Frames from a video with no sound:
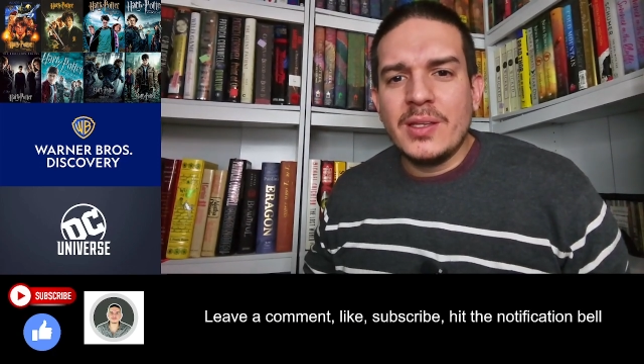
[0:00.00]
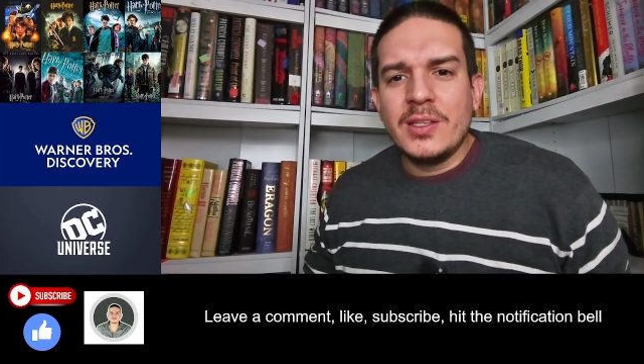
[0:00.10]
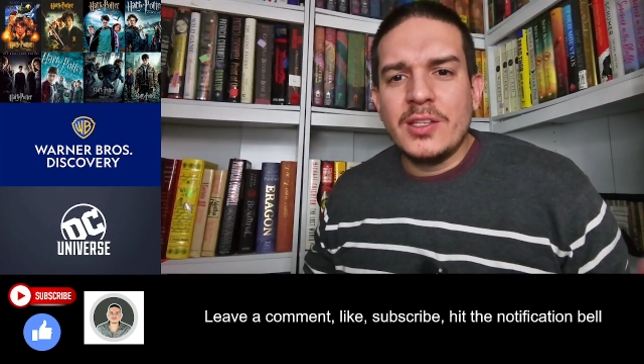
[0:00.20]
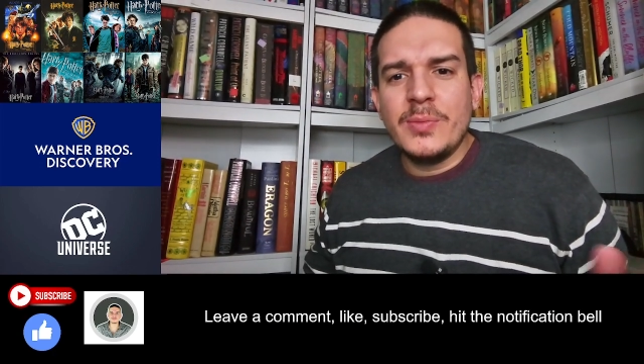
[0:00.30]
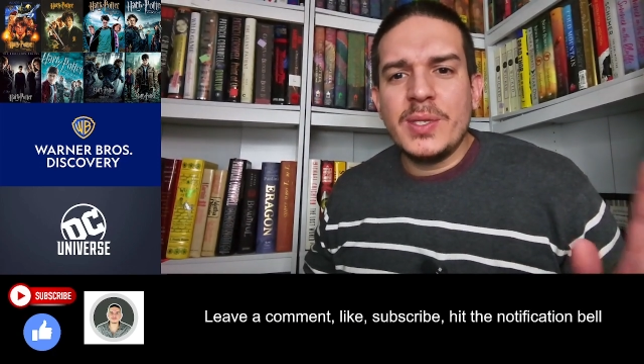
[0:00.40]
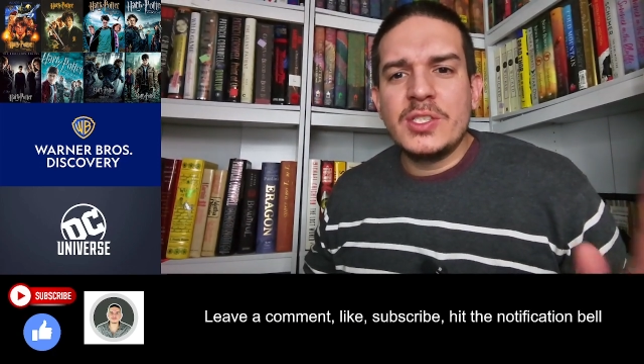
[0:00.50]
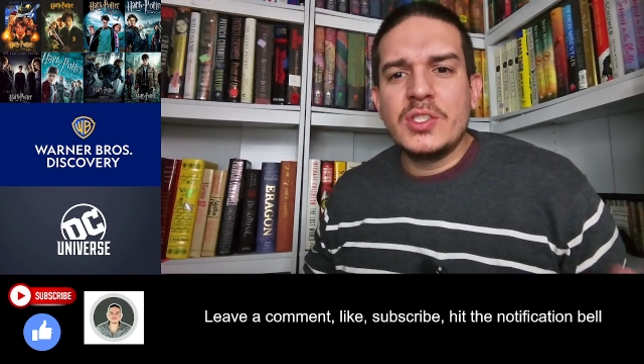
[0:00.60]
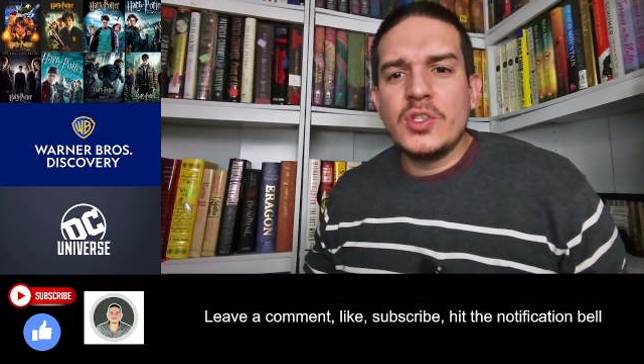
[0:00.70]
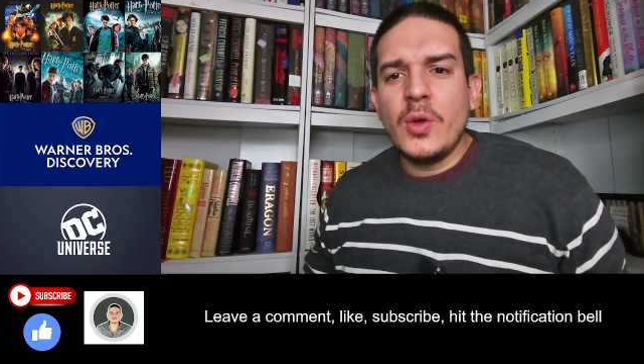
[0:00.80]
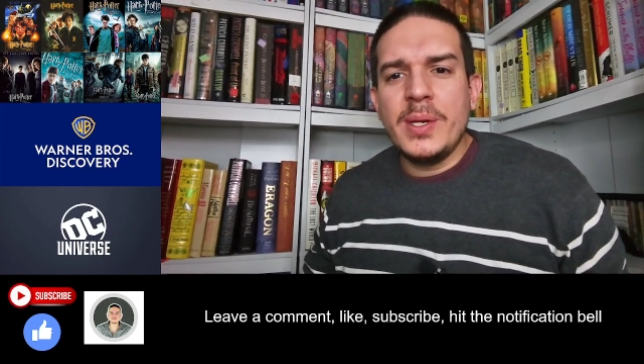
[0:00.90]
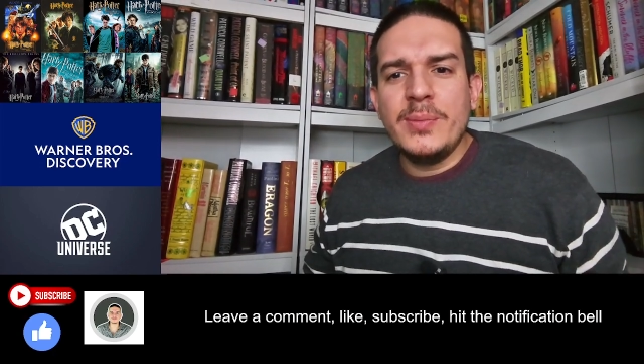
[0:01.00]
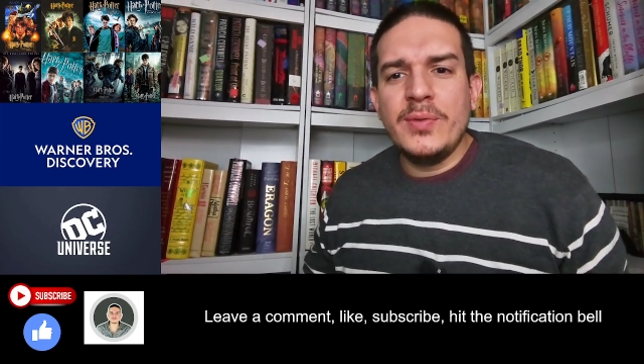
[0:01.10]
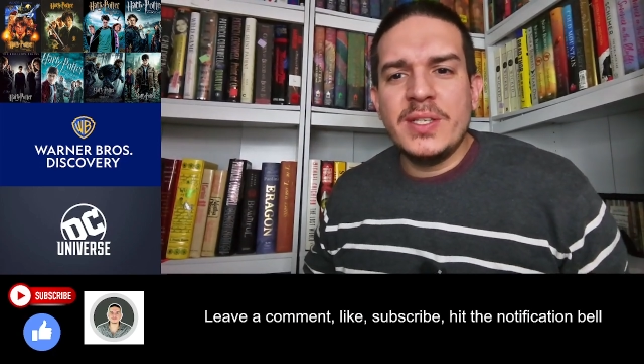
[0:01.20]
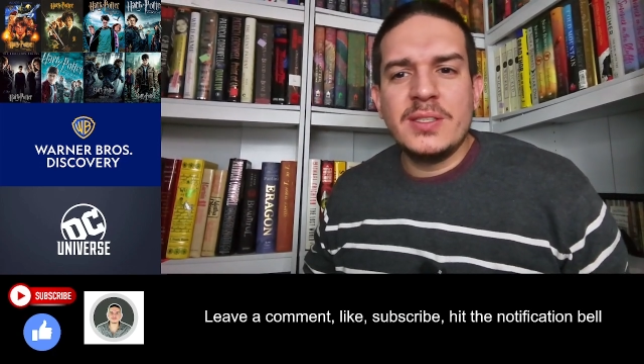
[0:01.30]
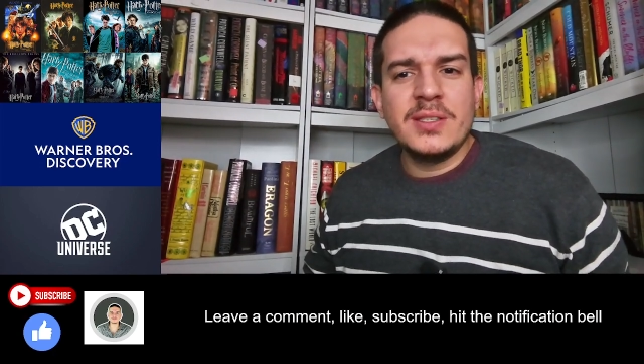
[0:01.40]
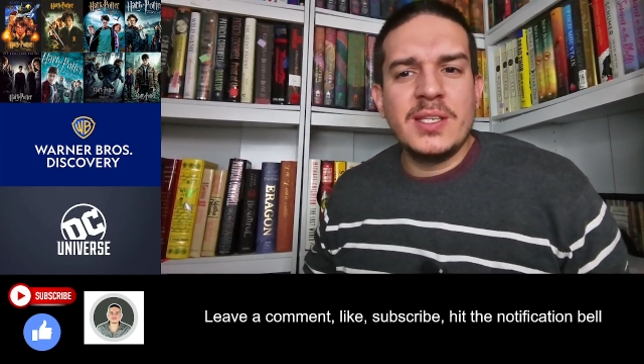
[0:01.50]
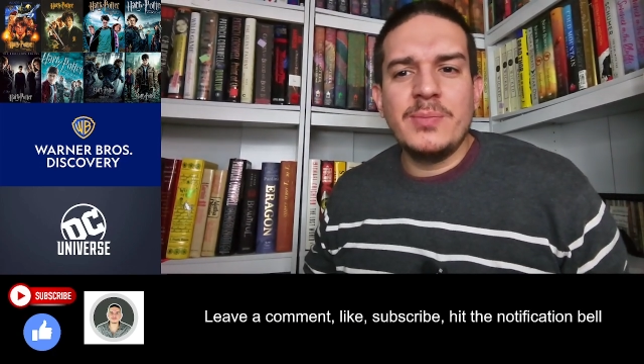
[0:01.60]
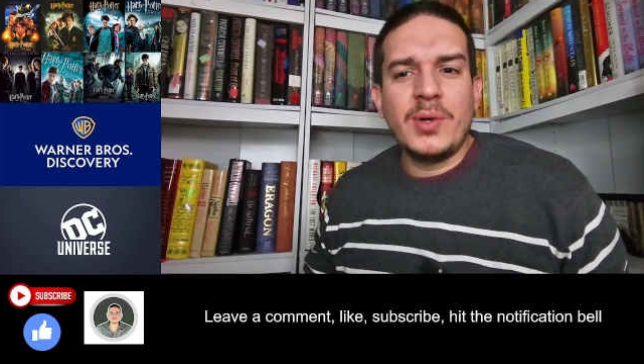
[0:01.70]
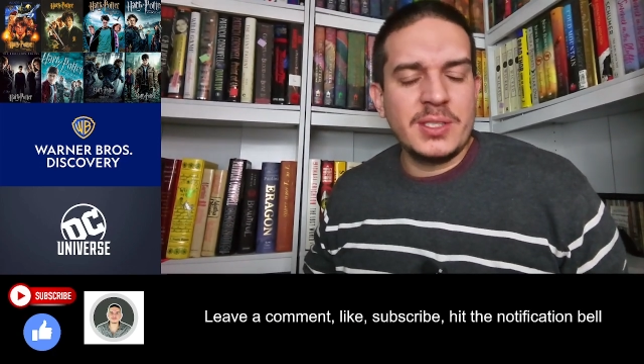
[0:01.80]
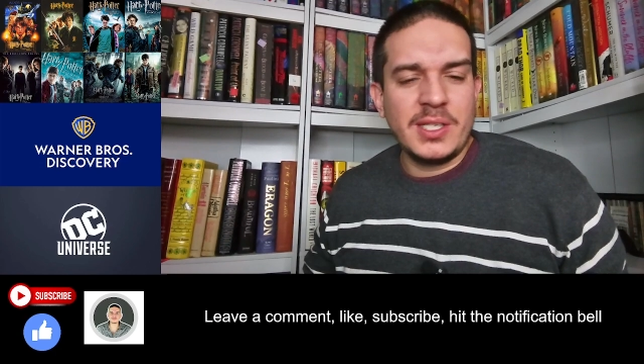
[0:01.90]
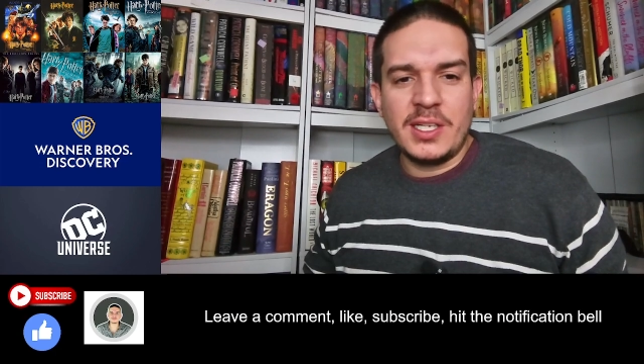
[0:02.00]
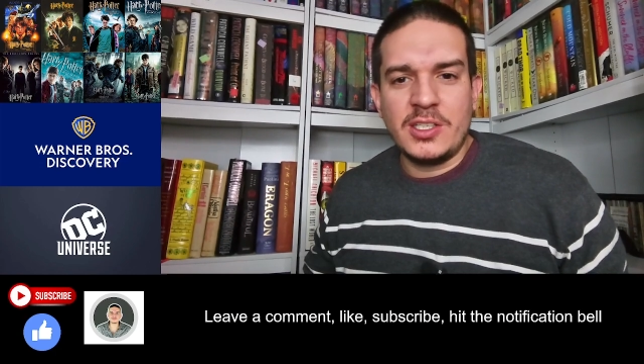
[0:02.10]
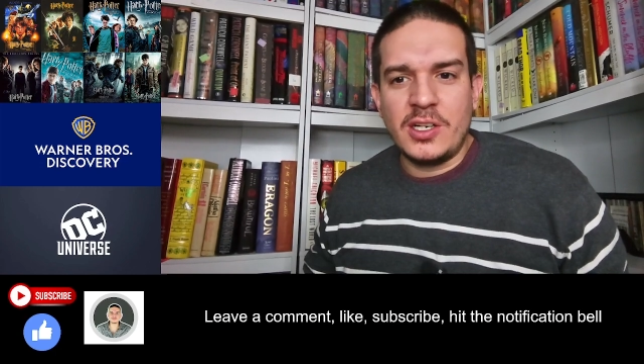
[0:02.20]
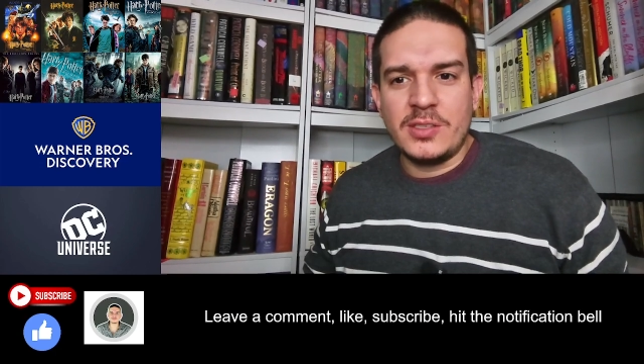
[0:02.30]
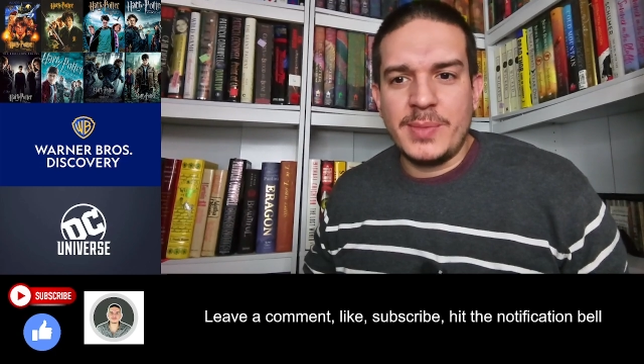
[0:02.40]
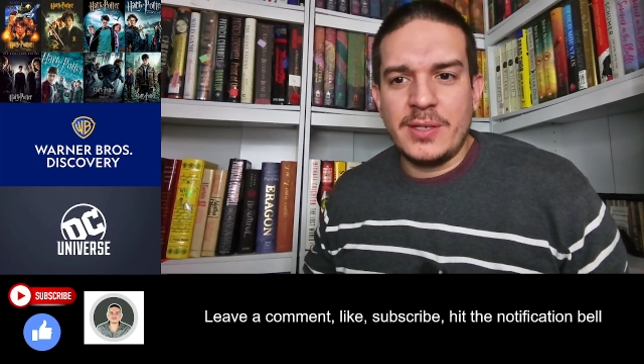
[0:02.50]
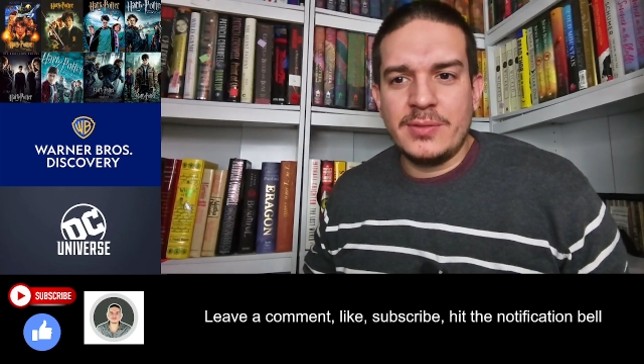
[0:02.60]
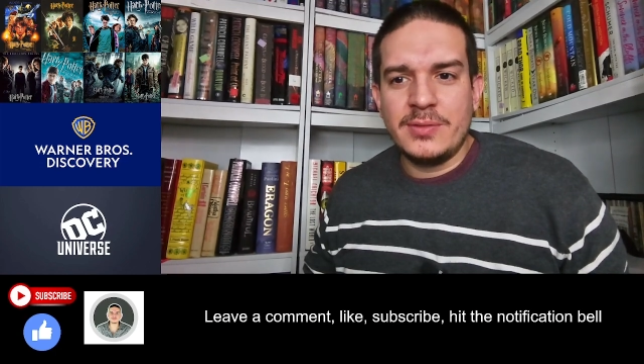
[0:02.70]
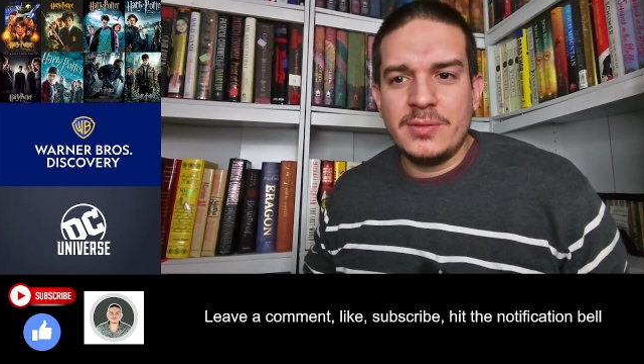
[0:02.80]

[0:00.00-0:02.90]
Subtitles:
There have been so many movies and theme parks like I talked about.